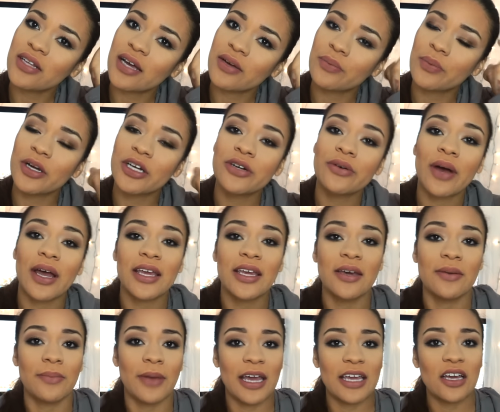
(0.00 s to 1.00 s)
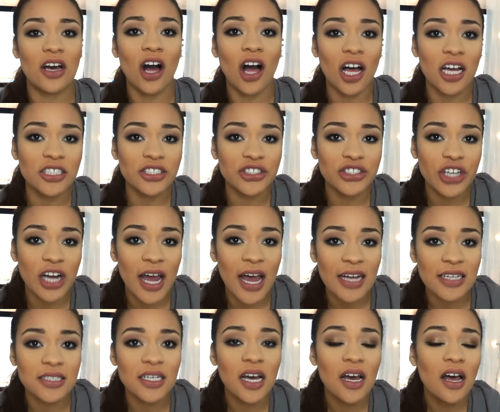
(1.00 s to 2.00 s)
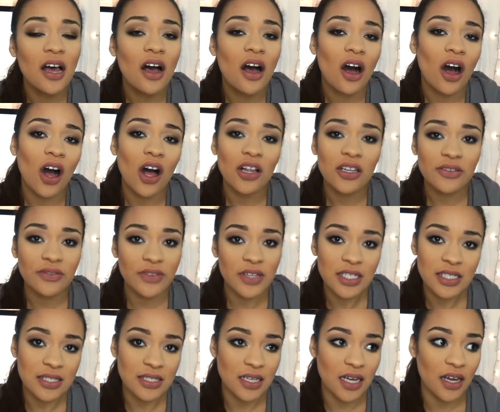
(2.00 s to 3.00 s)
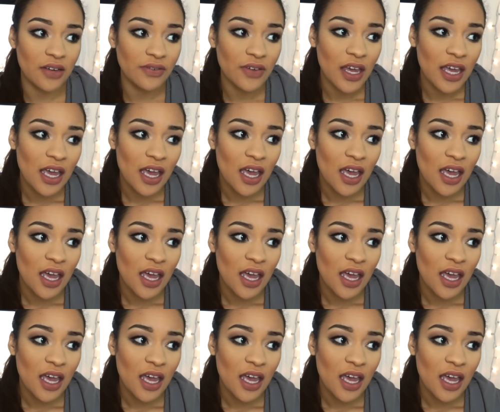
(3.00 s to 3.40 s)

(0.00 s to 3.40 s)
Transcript: Like, when do I get my contract? All of this stuff.